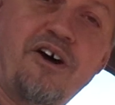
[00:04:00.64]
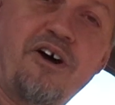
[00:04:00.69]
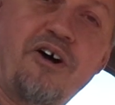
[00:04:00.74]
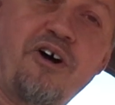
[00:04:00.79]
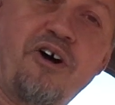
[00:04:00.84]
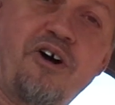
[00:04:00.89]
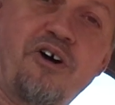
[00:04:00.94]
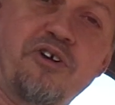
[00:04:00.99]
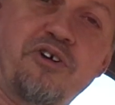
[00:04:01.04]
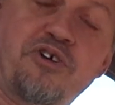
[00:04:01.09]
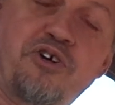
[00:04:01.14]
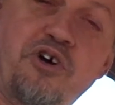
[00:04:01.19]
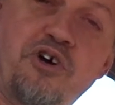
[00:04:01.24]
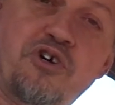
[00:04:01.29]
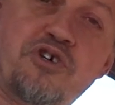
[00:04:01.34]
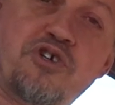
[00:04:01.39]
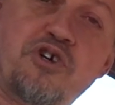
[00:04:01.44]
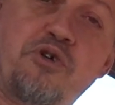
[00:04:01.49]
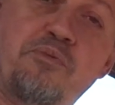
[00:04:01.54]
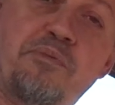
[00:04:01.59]
on
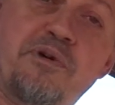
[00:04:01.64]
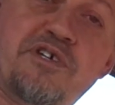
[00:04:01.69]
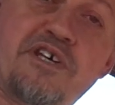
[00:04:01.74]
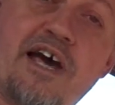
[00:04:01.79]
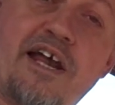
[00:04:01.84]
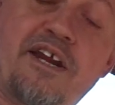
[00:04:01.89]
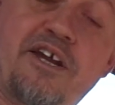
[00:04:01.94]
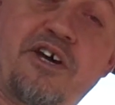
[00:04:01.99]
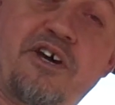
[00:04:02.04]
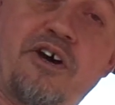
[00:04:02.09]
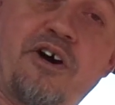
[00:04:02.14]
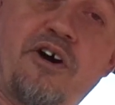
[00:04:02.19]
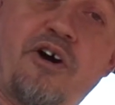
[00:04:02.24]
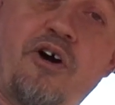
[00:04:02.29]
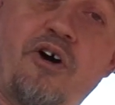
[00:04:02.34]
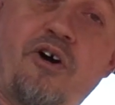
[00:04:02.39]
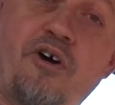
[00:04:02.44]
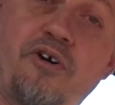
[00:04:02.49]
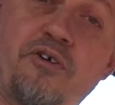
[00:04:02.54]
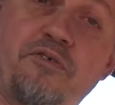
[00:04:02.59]
Kirkstone Botanica
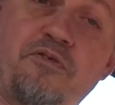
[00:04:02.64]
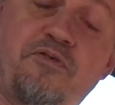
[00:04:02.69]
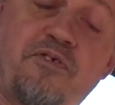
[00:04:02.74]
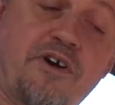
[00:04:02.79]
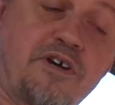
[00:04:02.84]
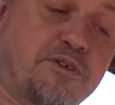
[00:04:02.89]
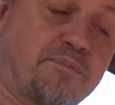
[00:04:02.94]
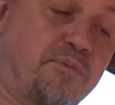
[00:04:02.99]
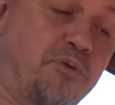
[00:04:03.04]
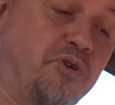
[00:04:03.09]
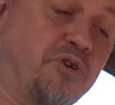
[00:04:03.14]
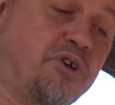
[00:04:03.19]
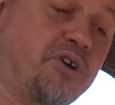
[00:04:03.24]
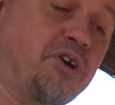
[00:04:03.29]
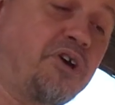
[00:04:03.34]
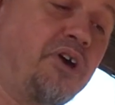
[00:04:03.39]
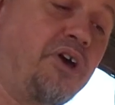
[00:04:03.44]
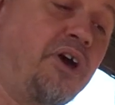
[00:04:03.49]
on Facebook